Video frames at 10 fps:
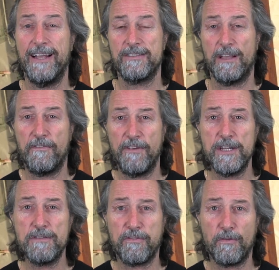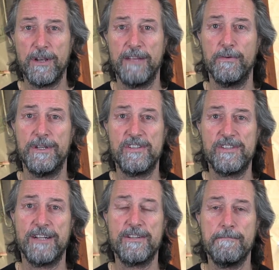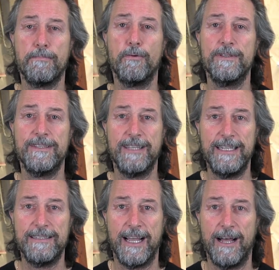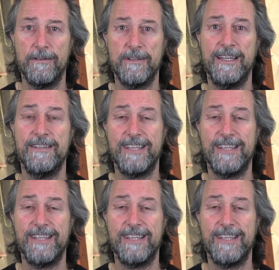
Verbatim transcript: And so finished floor level is such an important detail